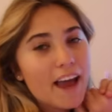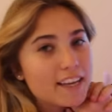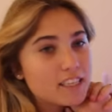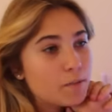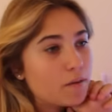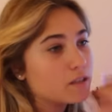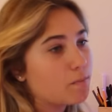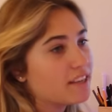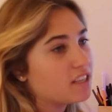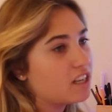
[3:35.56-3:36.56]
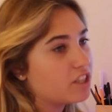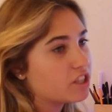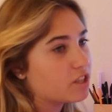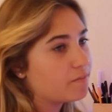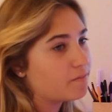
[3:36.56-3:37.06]
Hegarty Maths is basically
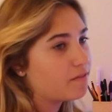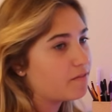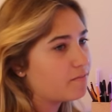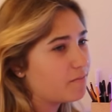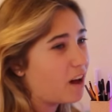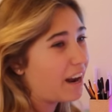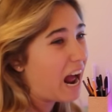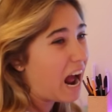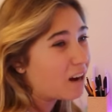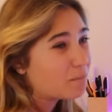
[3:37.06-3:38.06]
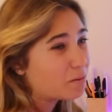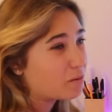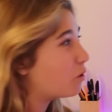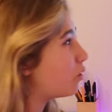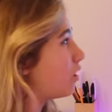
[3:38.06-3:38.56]
just a, an app
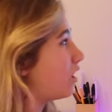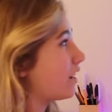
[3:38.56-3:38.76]
or a,